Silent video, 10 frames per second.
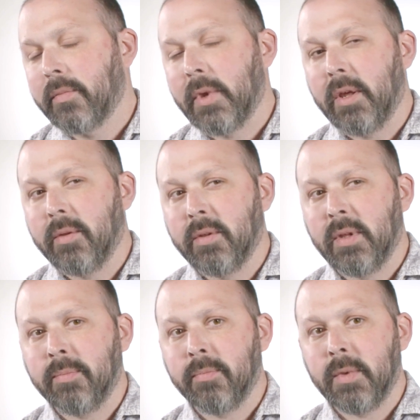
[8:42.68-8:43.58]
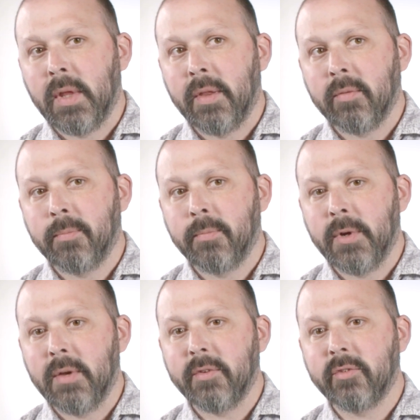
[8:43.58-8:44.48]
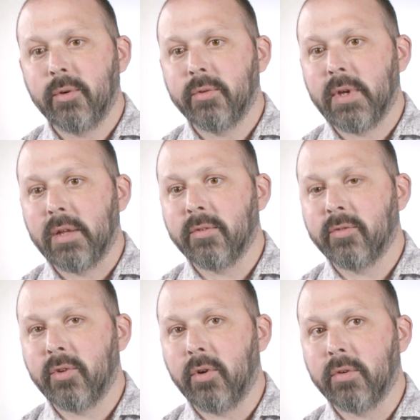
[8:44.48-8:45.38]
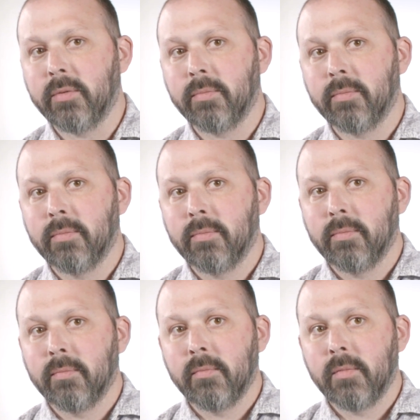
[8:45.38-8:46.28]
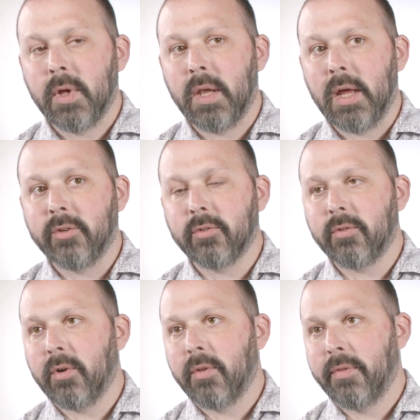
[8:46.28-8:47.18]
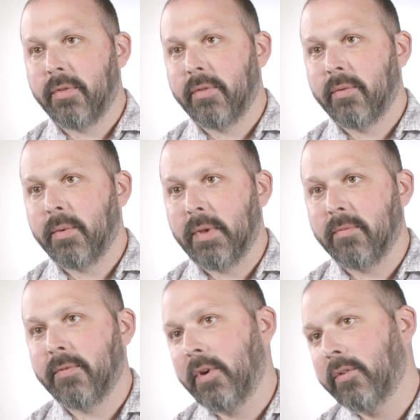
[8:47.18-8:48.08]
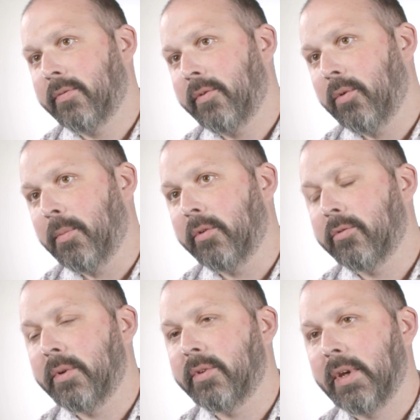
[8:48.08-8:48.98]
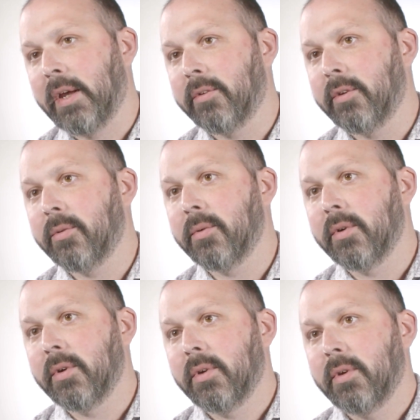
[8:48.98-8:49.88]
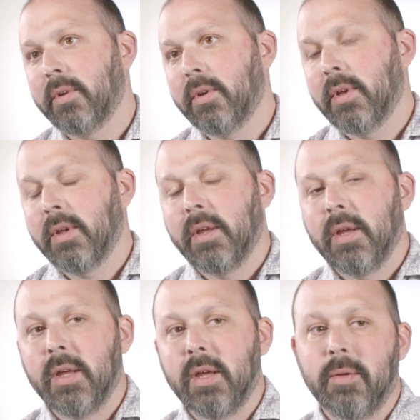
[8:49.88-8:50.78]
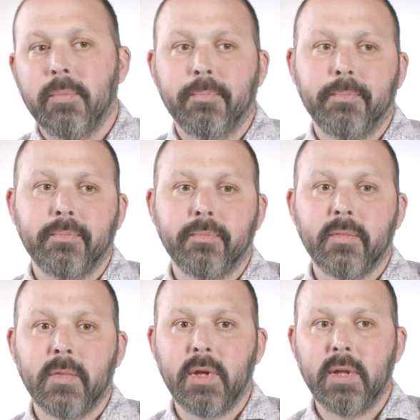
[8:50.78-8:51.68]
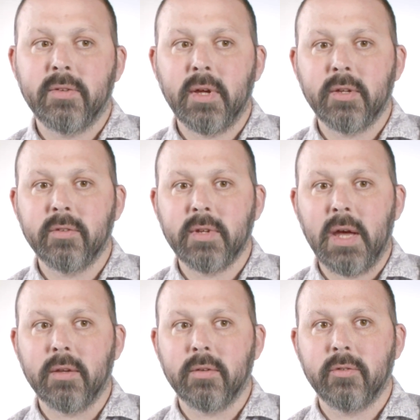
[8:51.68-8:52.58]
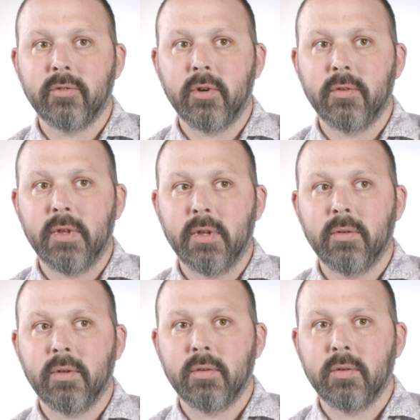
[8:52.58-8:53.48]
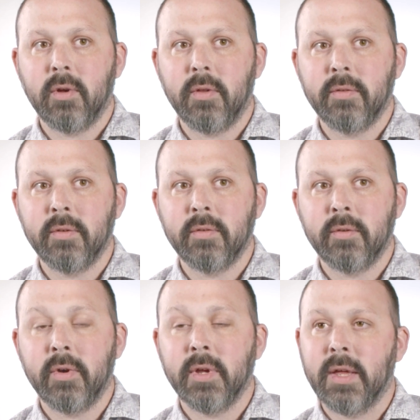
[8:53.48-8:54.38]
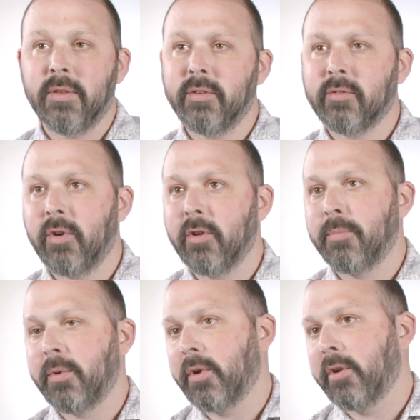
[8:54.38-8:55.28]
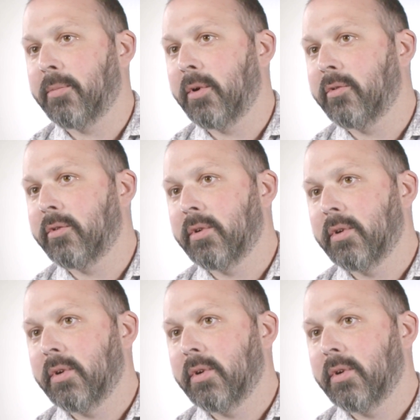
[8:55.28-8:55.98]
I think previous 2 scans have shown a larger growth within the first few months, which it can do. And the second scan showed that, again, there is growth, but not as much.